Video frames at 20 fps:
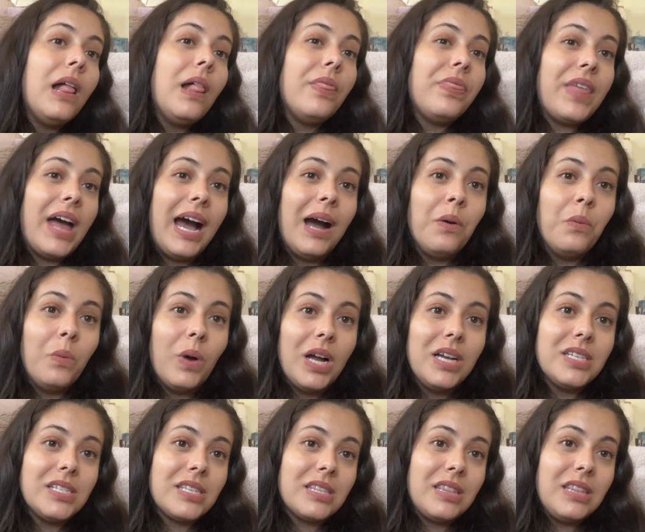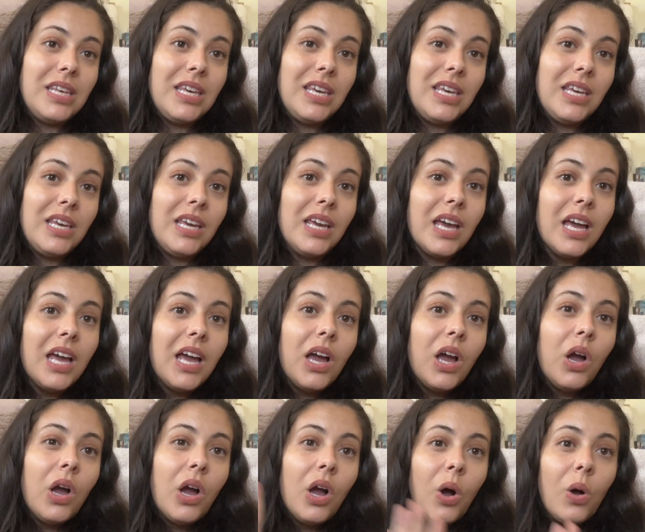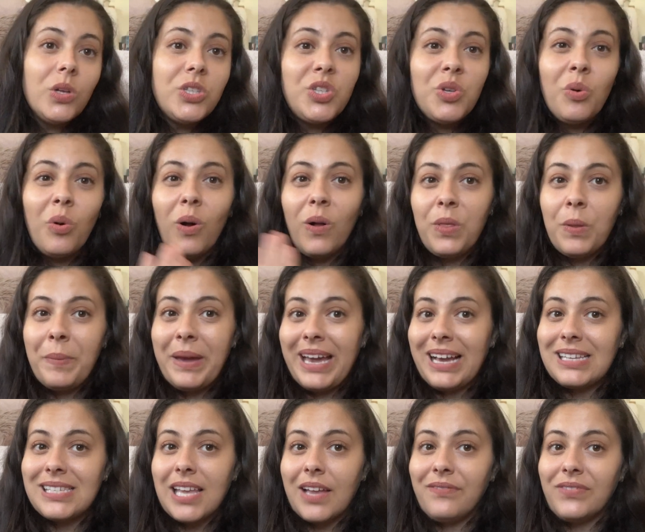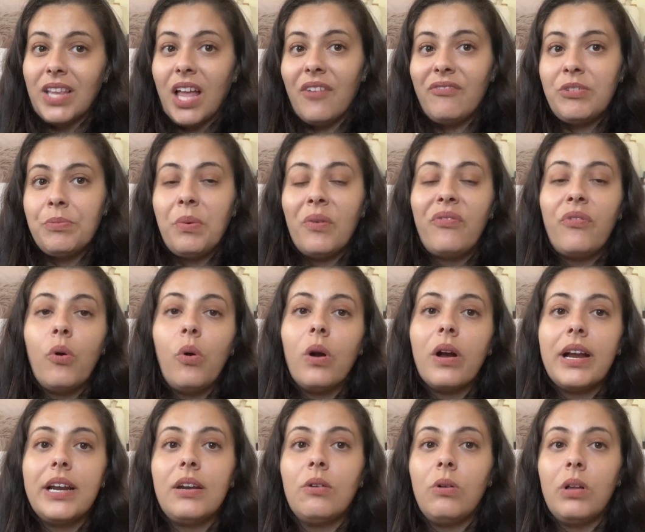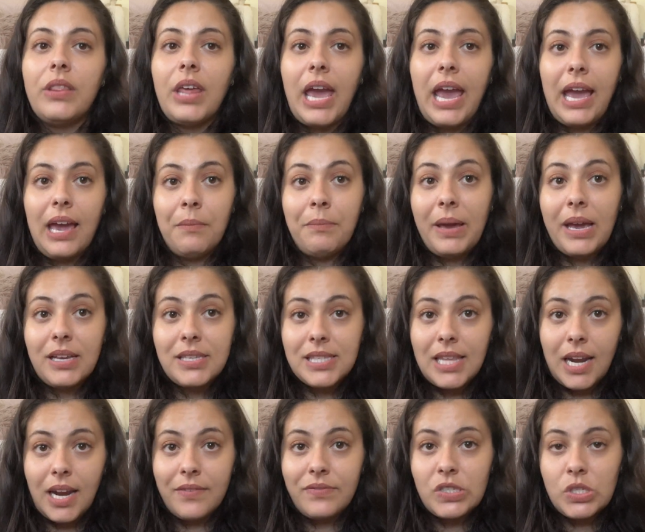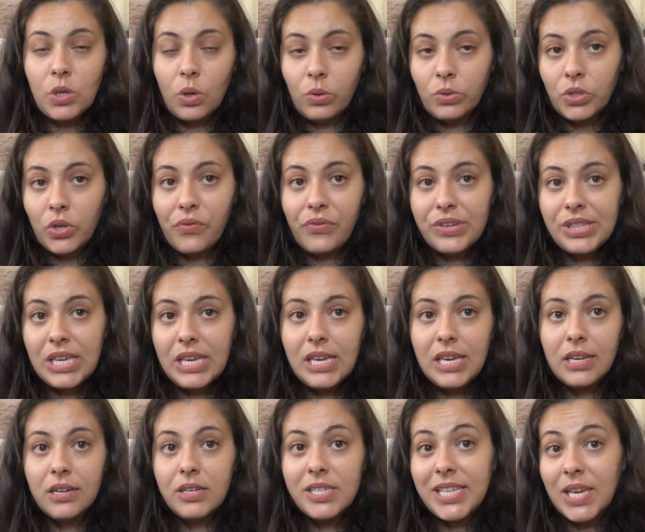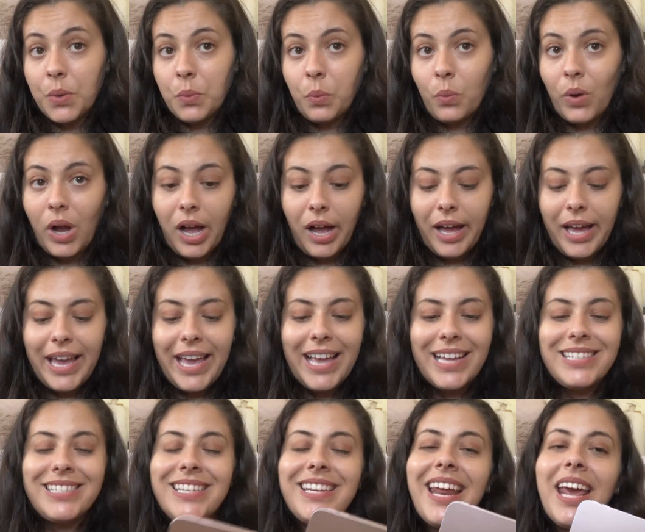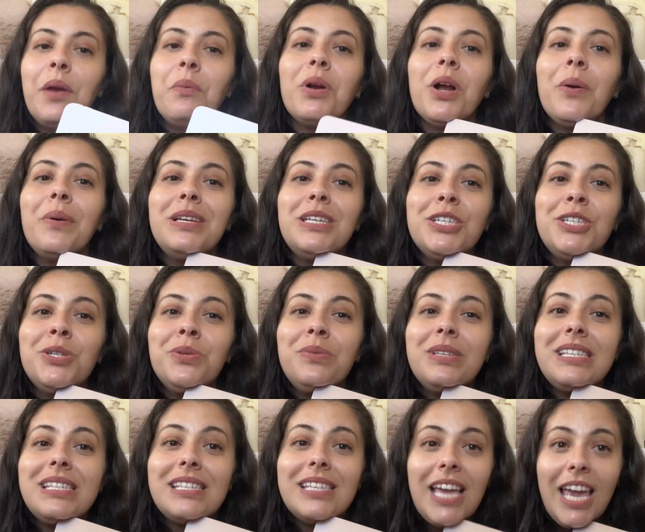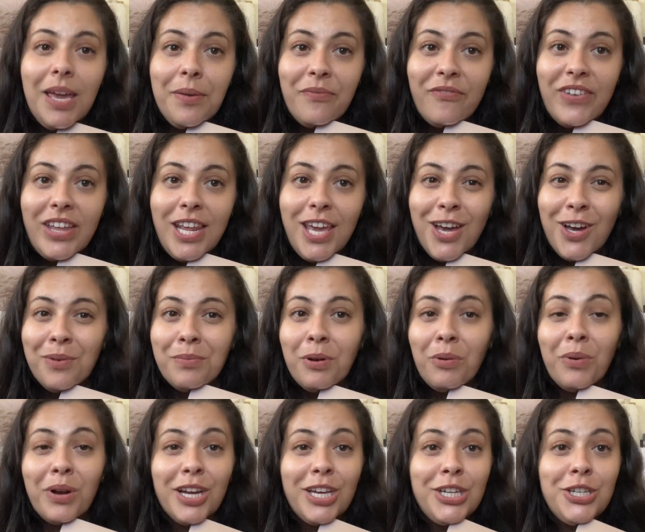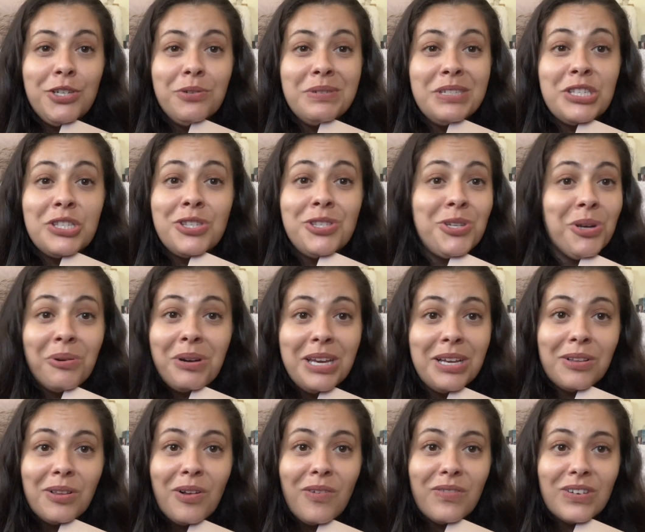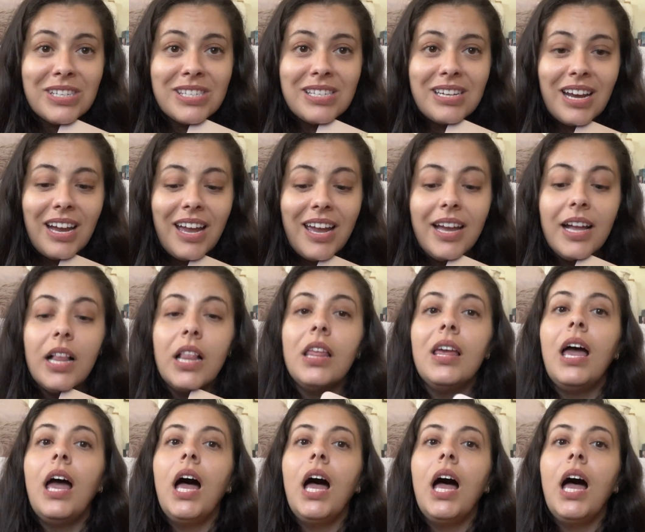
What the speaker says: that was to all the bags I've loved before and all the handbags that I've sold over the years and why. And today we're going to do the same video, but we're going to do it Stoney Clover style.